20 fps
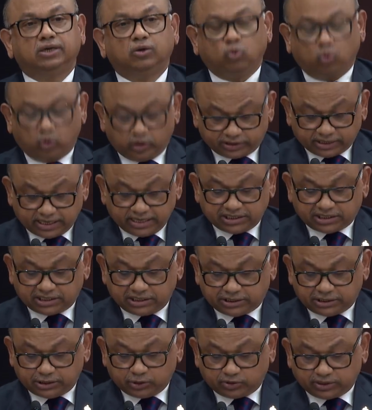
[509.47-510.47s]
was
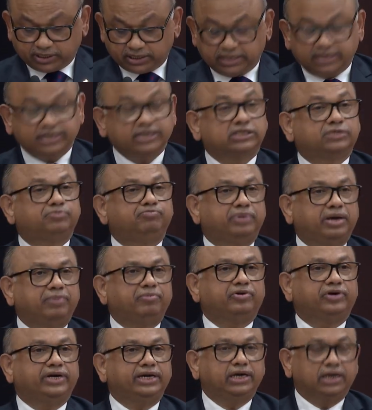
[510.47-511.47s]
instituted in his
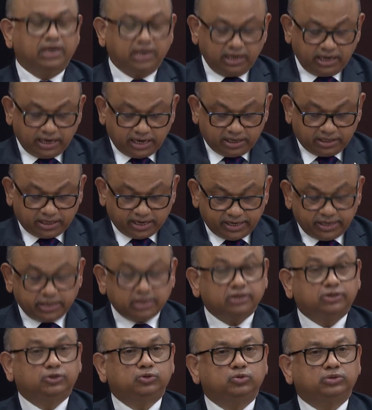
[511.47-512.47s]
memory in the
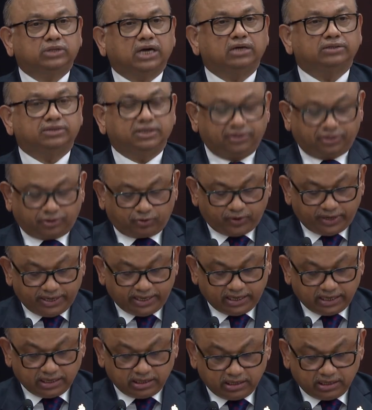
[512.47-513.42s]
year 2003.